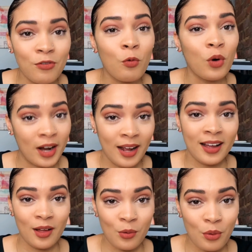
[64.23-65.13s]
what I
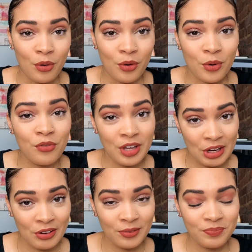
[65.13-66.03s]
got going on over
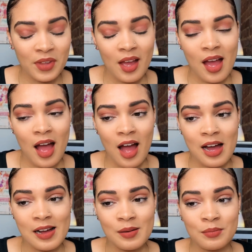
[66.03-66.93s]
here.
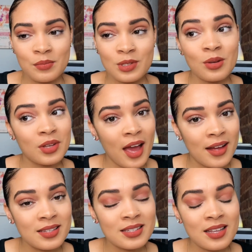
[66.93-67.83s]
So
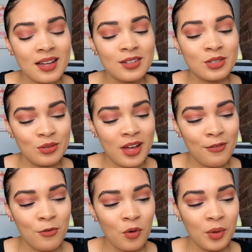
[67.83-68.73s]
yes, do
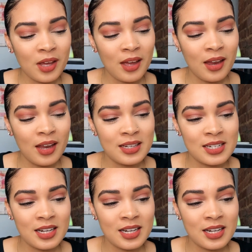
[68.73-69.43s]
that for me, and